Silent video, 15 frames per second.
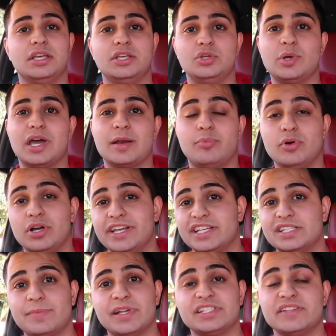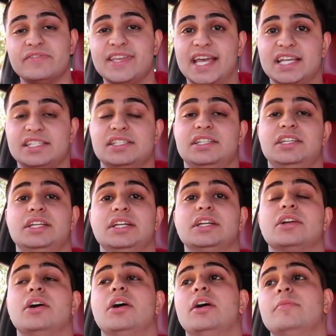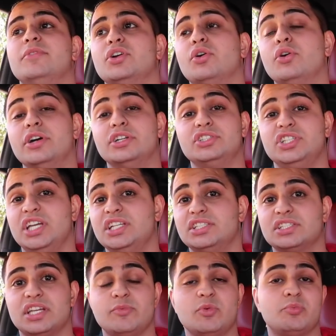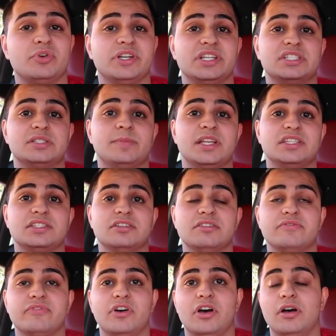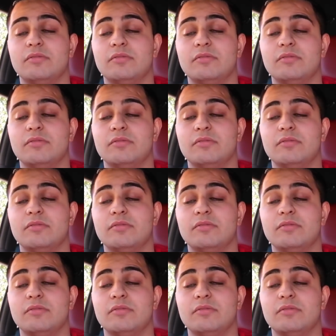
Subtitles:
you got to put expensive gas in here. Your oil change is going to be pretty expensive.